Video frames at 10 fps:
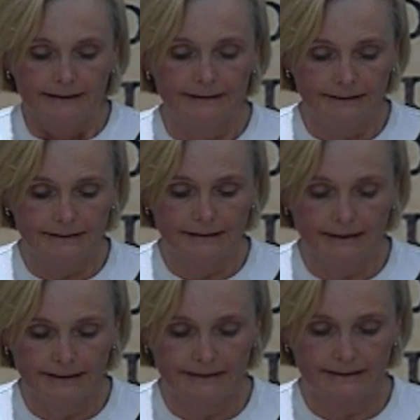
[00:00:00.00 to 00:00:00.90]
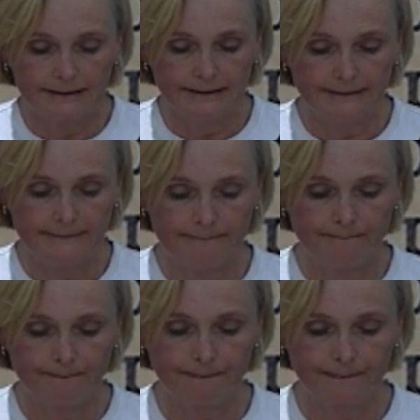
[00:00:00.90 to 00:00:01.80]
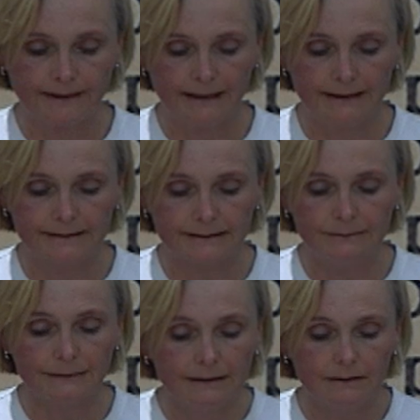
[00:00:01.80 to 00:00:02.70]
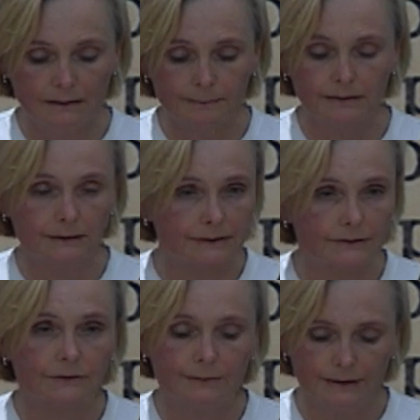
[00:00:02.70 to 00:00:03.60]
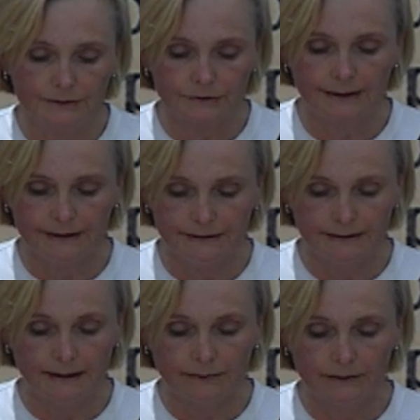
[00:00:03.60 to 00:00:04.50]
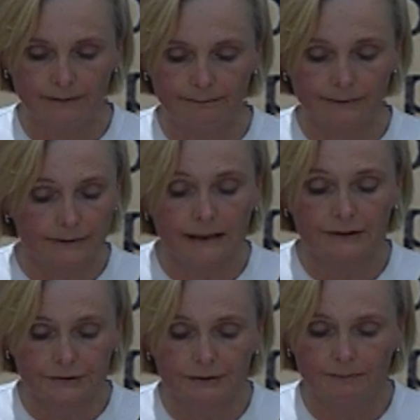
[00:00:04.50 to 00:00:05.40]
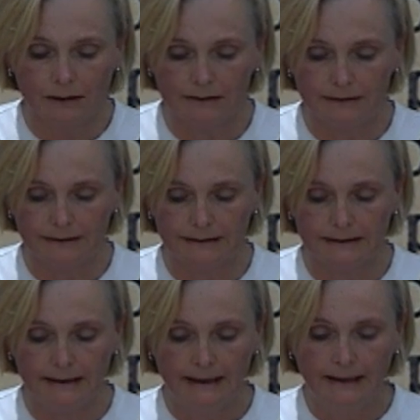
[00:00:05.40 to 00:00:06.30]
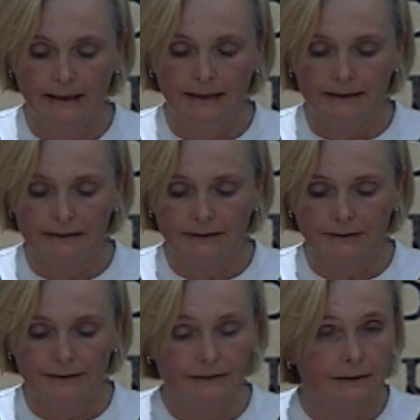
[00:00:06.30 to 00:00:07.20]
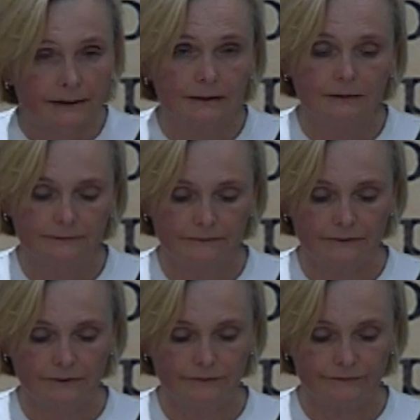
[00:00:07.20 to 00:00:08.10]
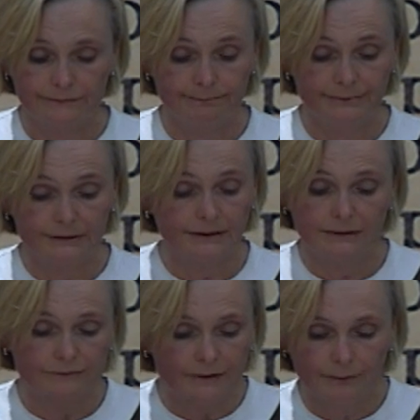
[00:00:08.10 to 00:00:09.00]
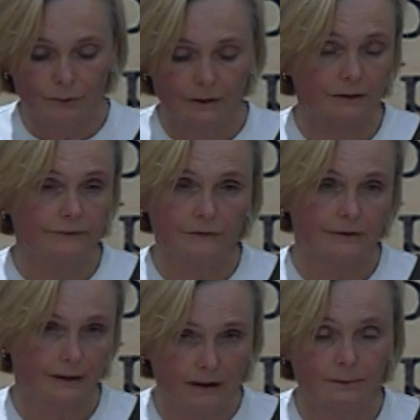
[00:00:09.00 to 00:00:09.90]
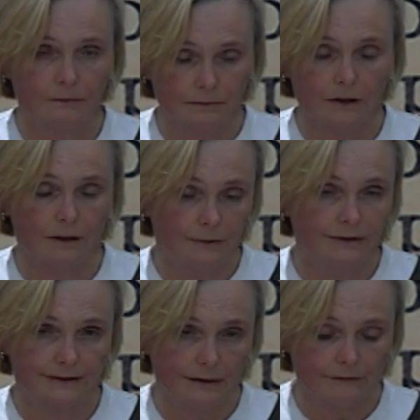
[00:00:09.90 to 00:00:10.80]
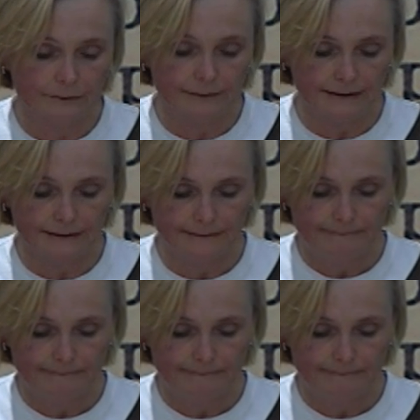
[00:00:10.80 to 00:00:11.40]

These days, I see many deeply disturbing trends in our national politics that are indicative of building a framework for the communist government.